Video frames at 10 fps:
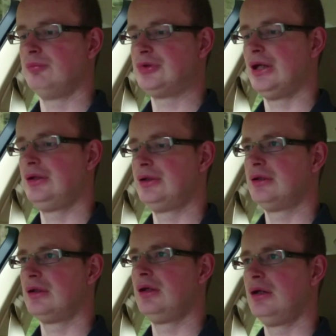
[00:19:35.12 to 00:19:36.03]
I'm
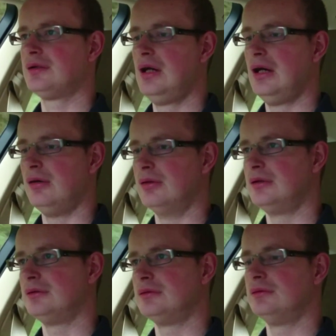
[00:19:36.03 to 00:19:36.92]
changing the gears now
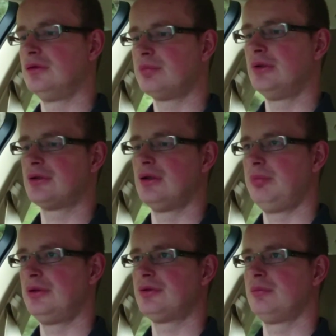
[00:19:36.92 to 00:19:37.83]
and not much
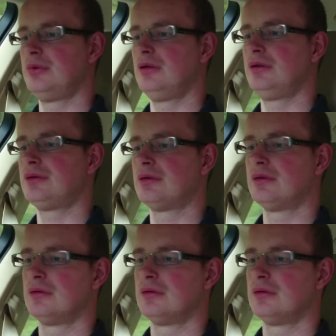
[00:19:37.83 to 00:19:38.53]
happens, to be honest.